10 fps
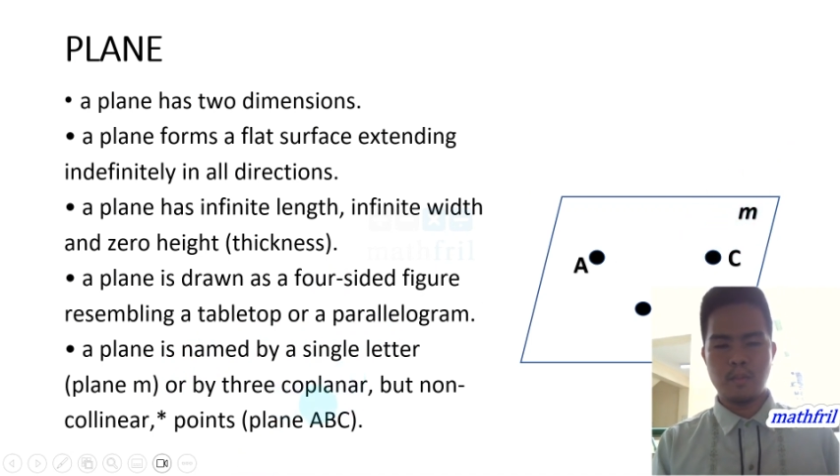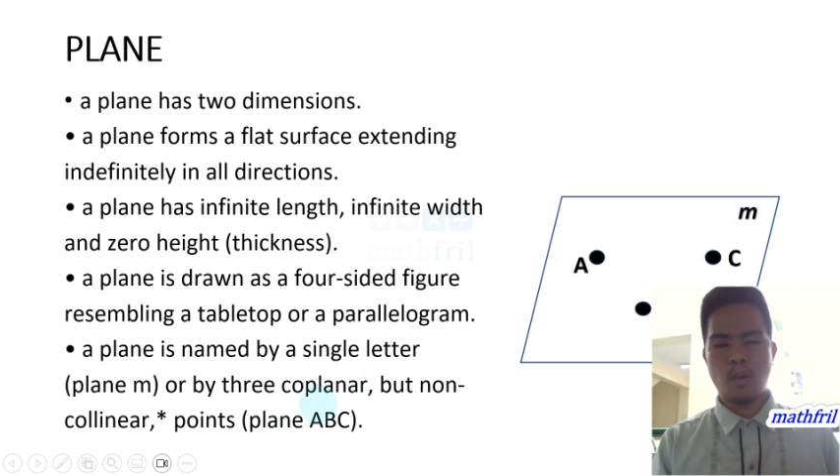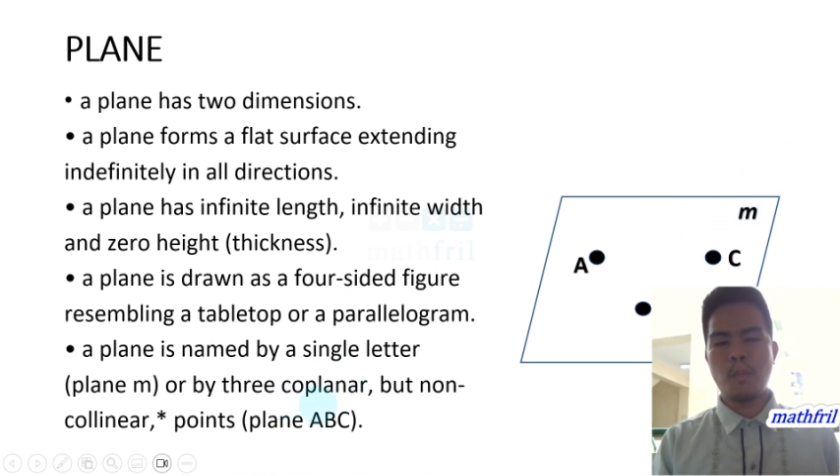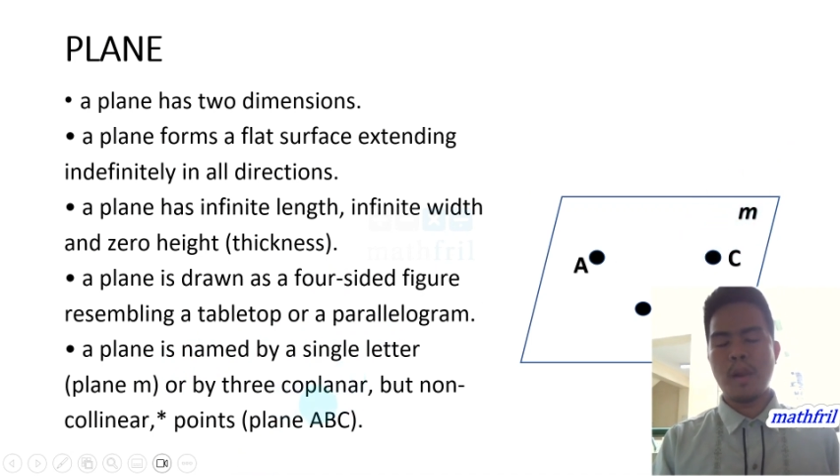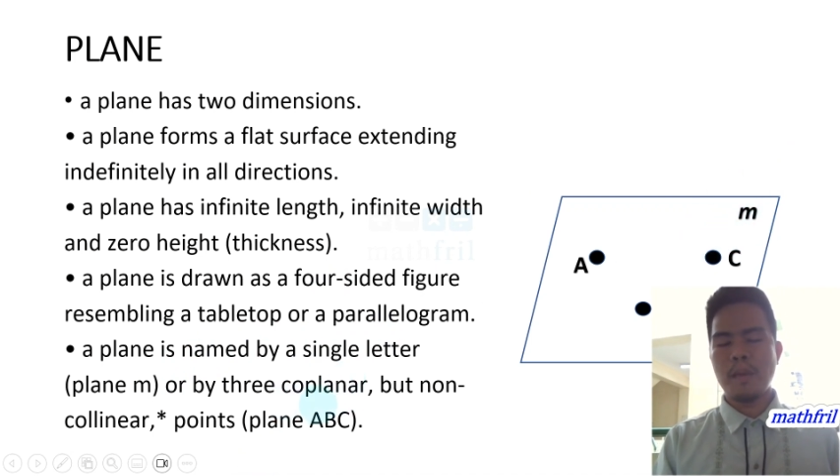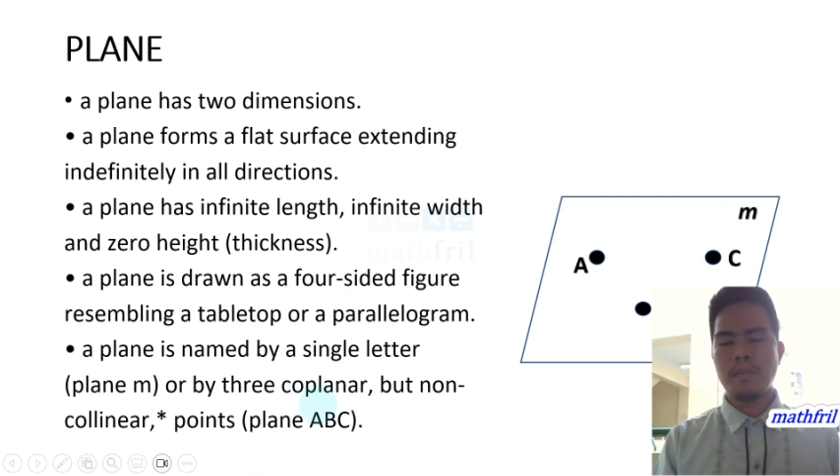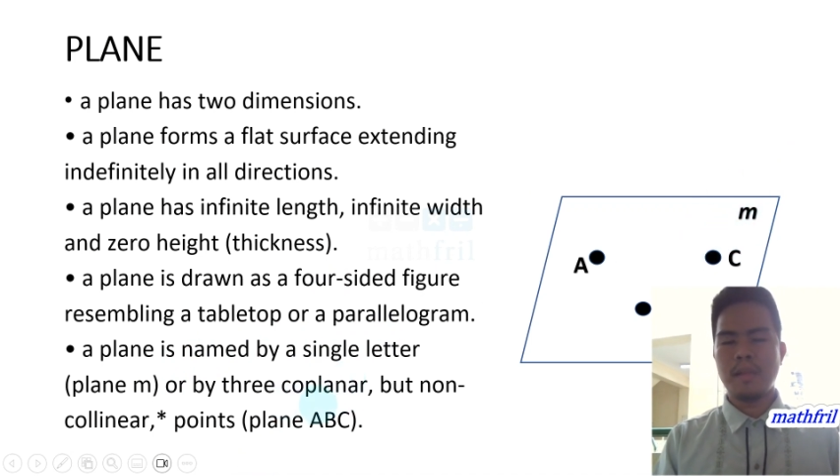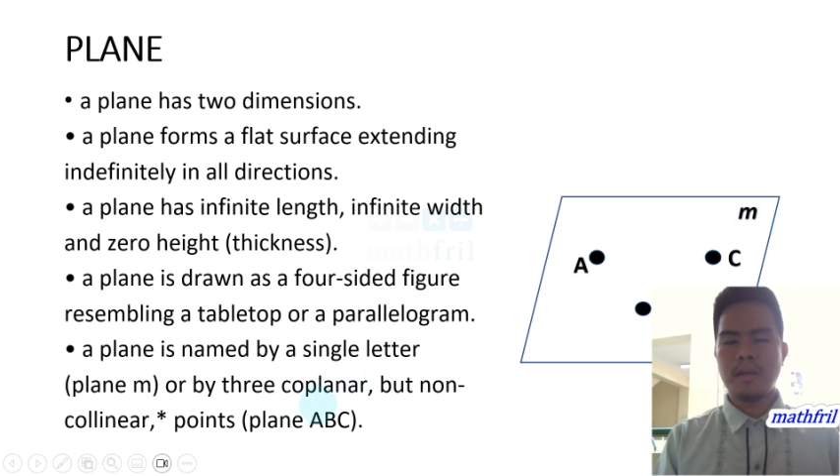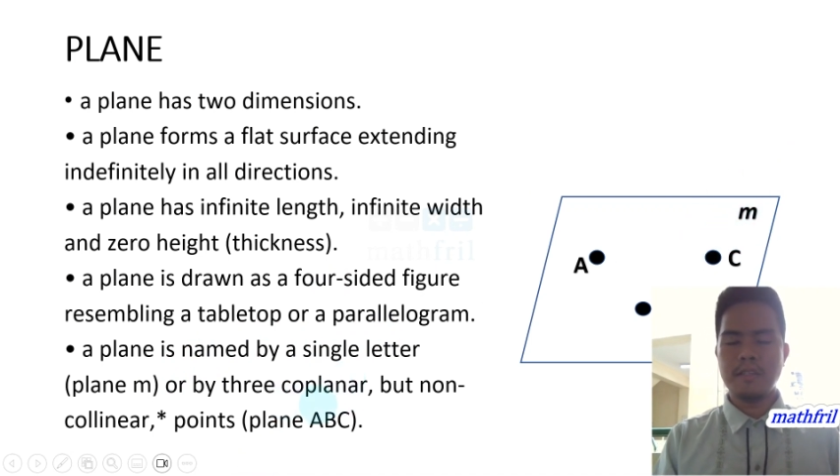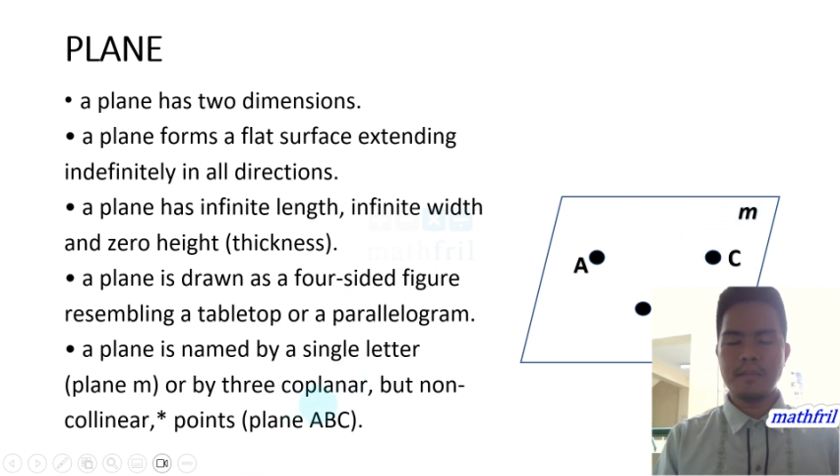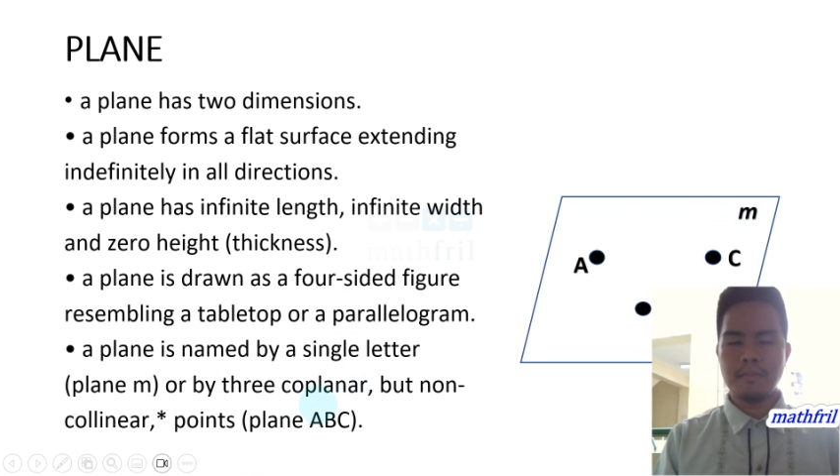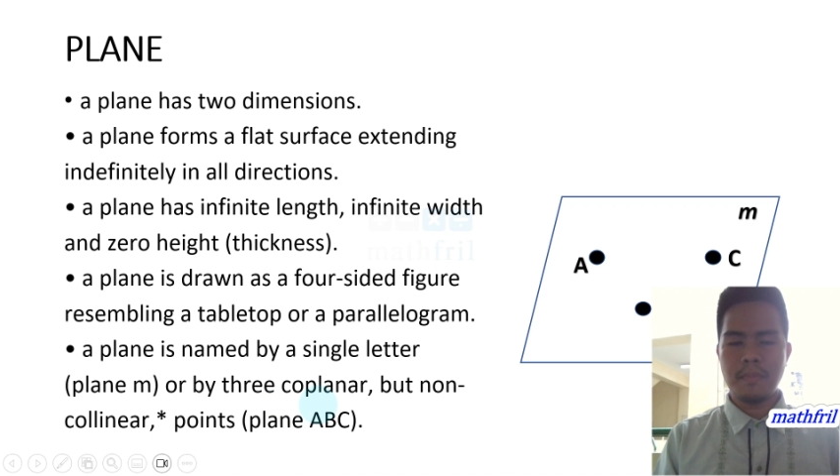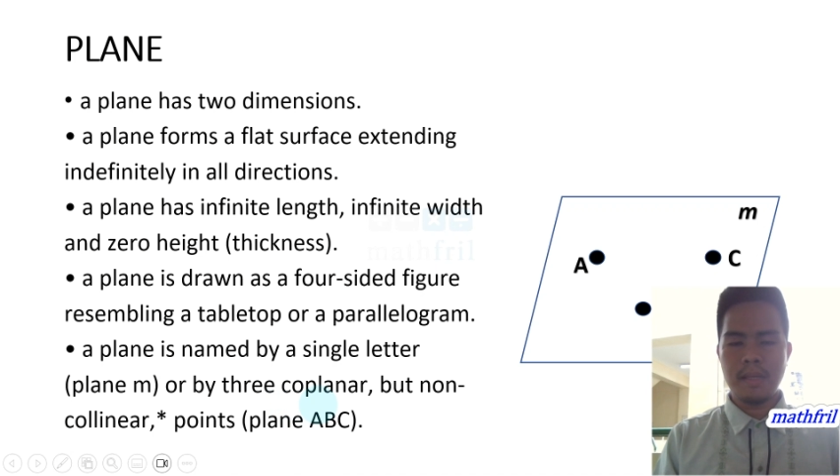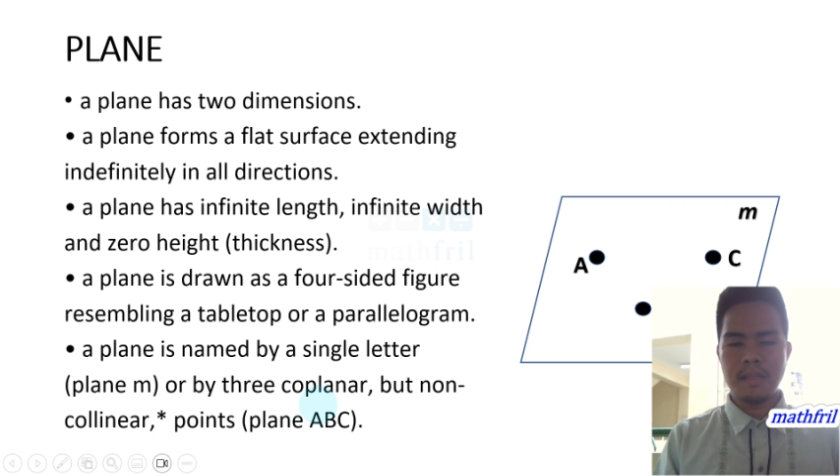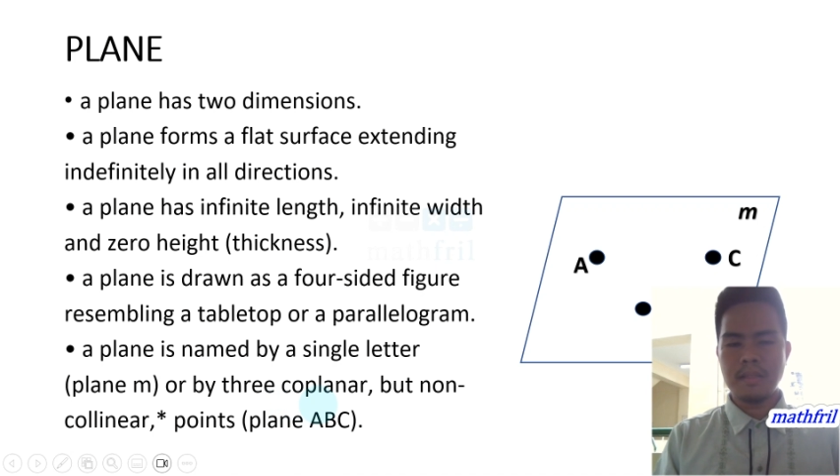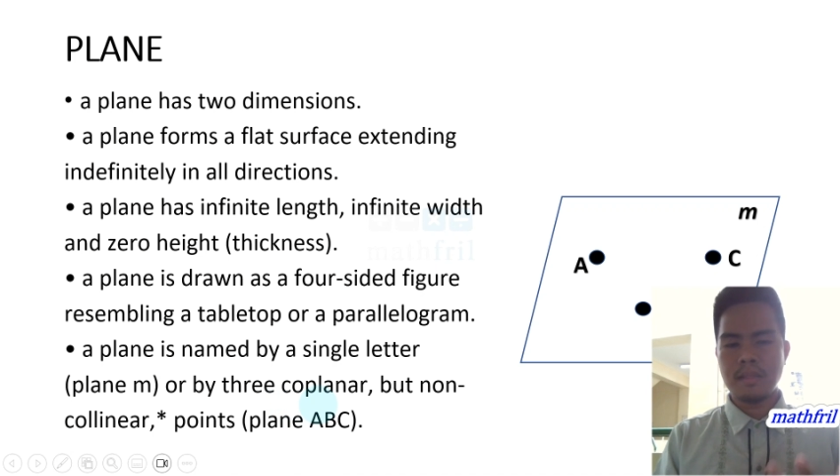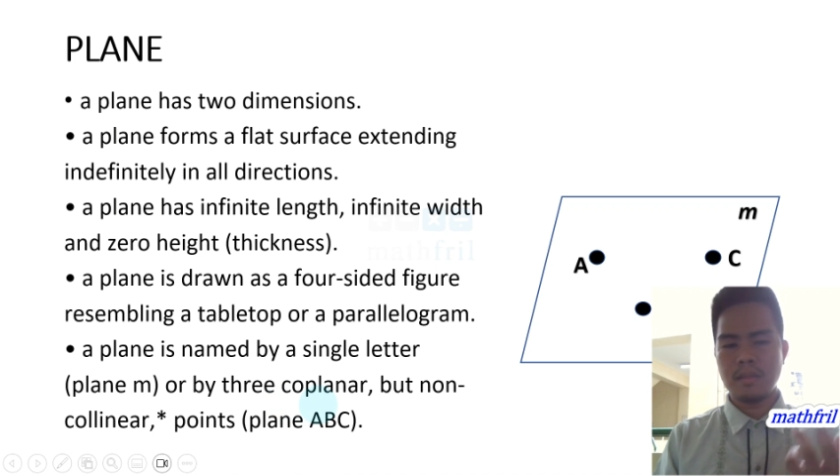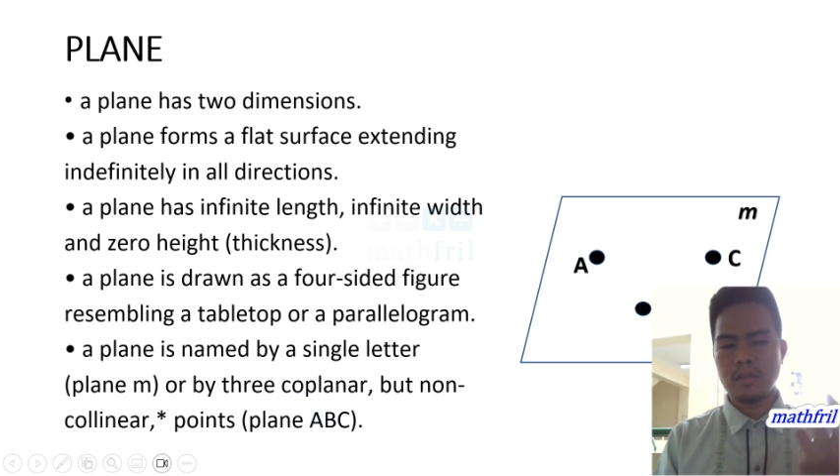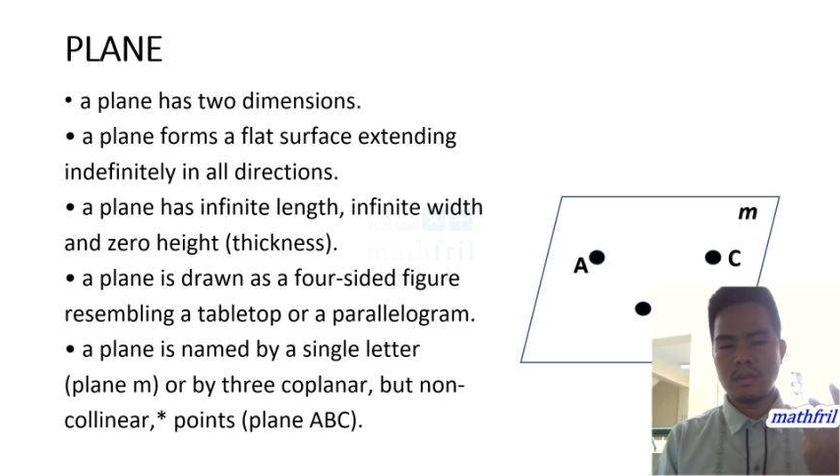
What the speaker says: Coplanars means